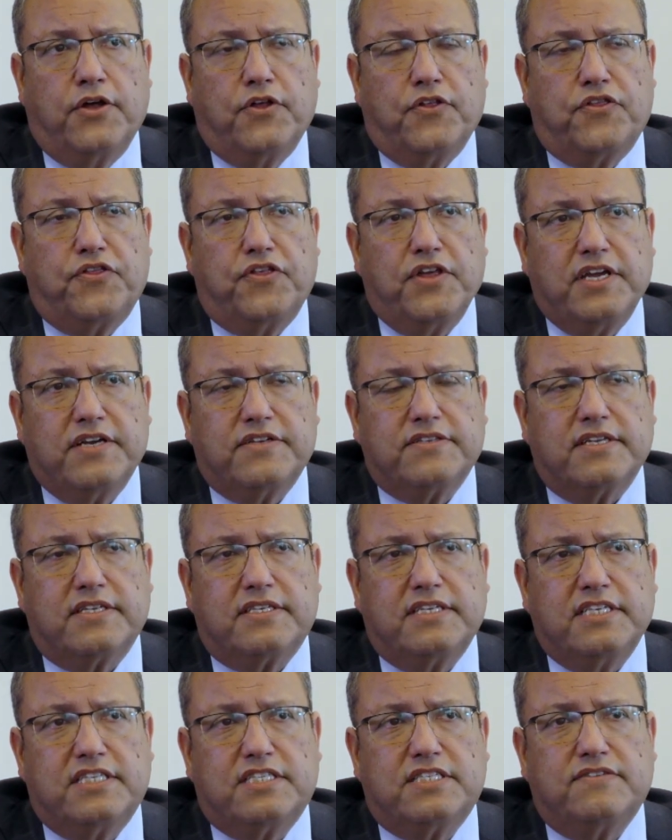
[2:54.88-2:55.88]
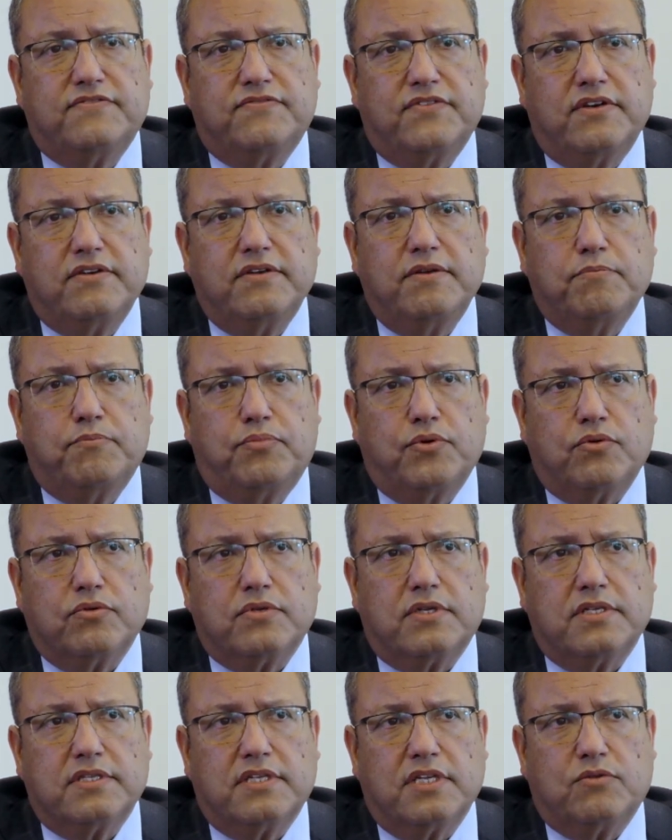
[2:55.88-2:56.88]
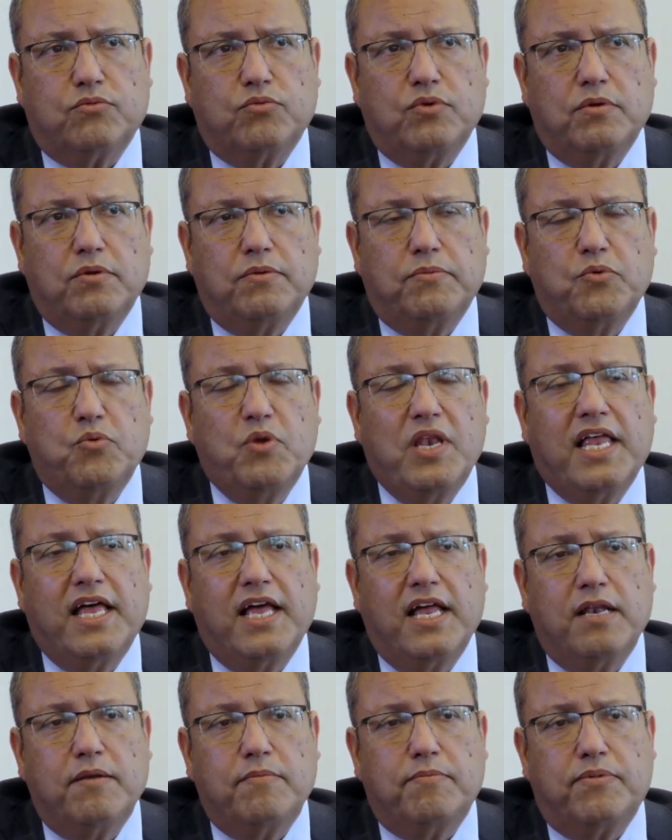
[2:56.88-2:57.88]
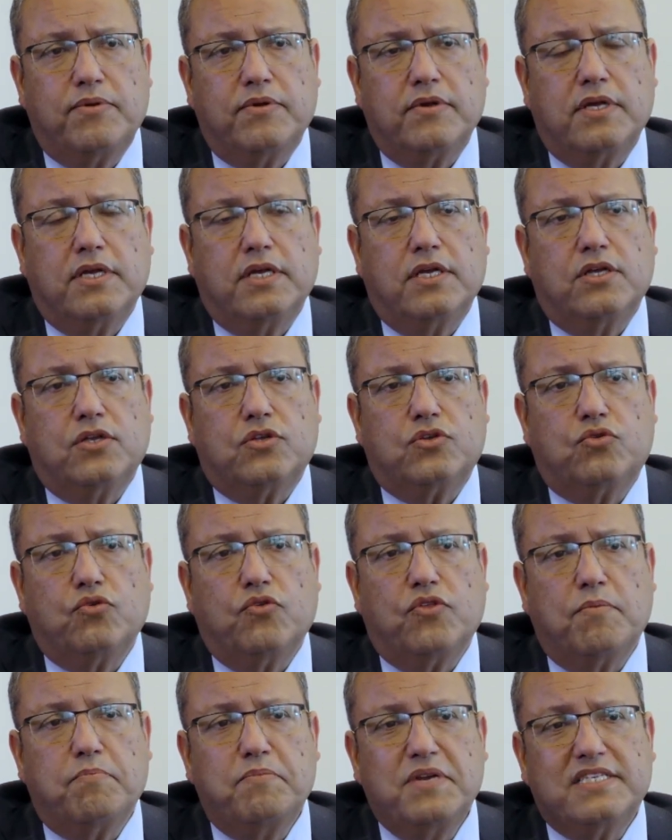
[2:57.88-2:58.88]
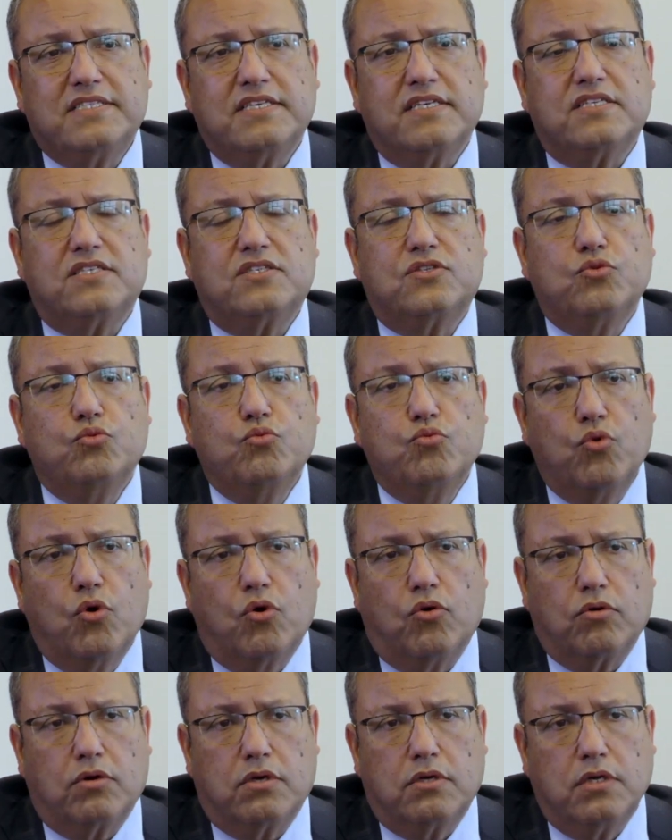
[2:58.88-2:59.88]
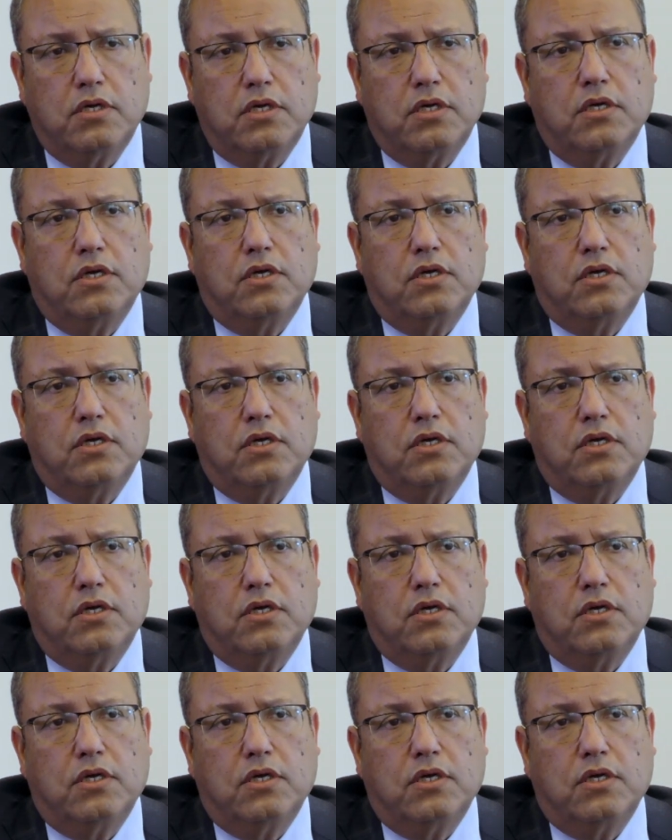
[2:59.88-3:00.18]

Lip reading: think that it's very important that we will help to the business to work.